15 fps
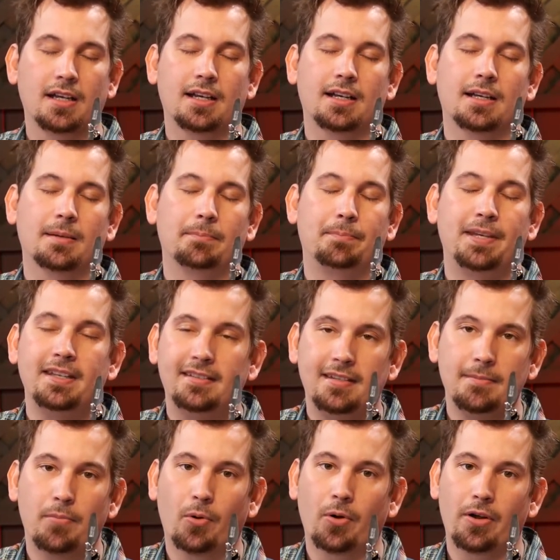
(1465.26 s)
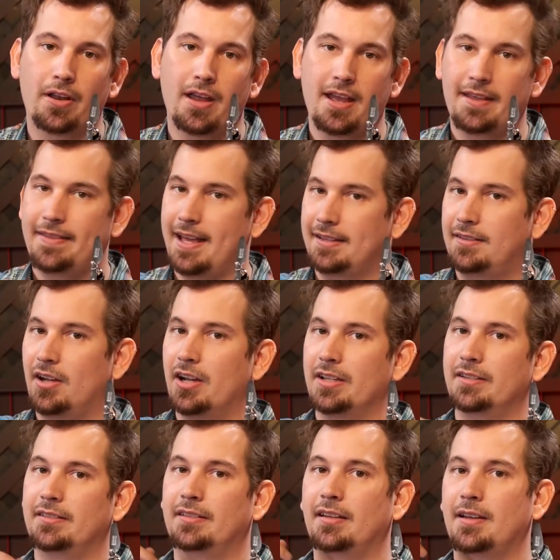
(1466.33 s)
PC board that
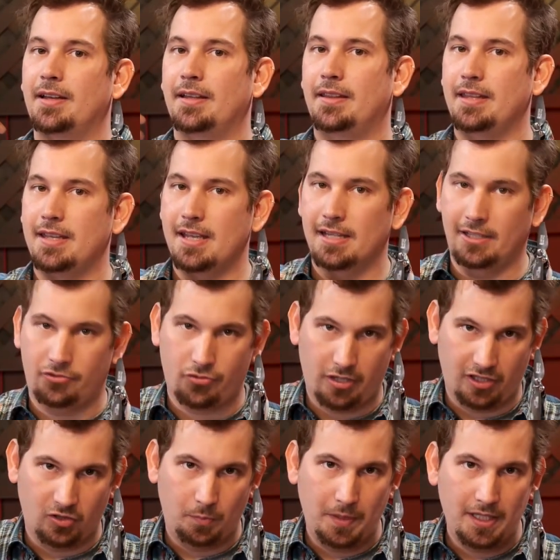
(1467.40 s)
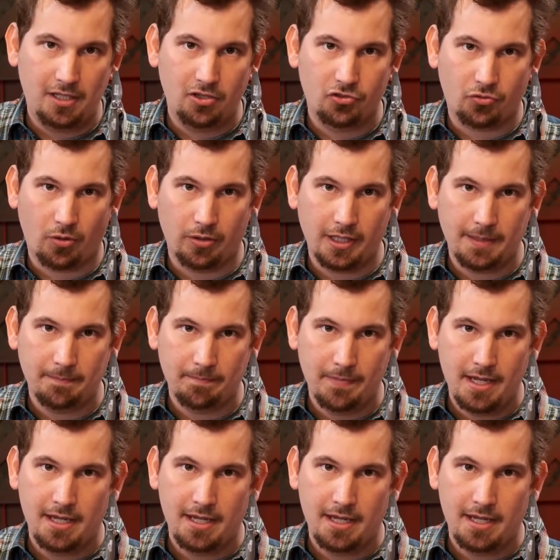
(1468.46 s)
does the electronic speed controlling.